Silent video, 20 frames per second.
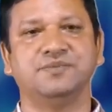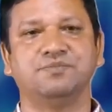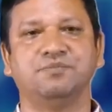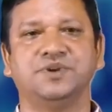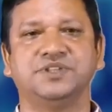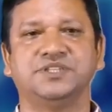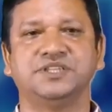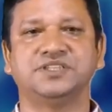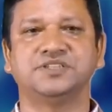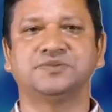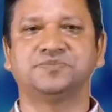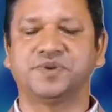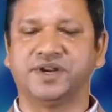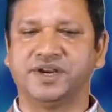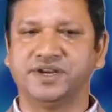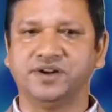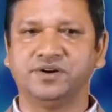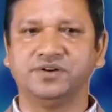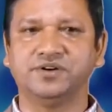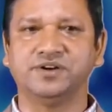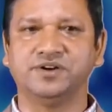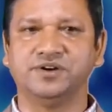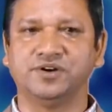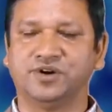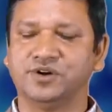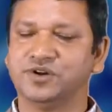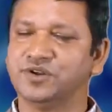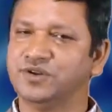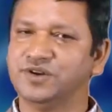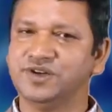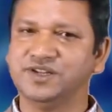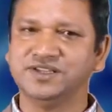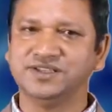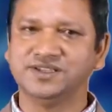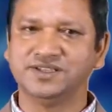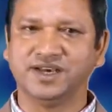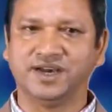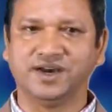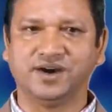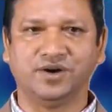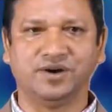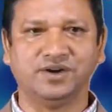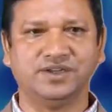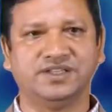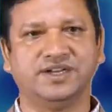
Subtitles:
which is spread out not only in all